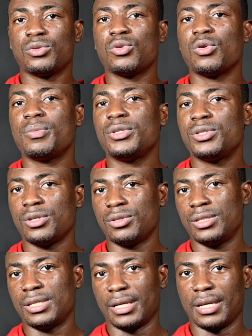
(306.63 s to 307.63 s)
So be sure
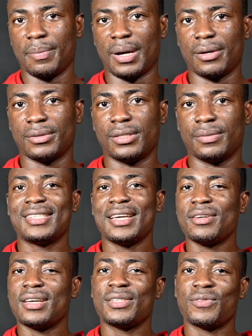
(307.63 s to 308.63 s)
to check them out.
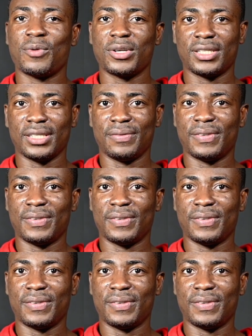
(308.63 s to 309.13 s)
Thank you guys for watching.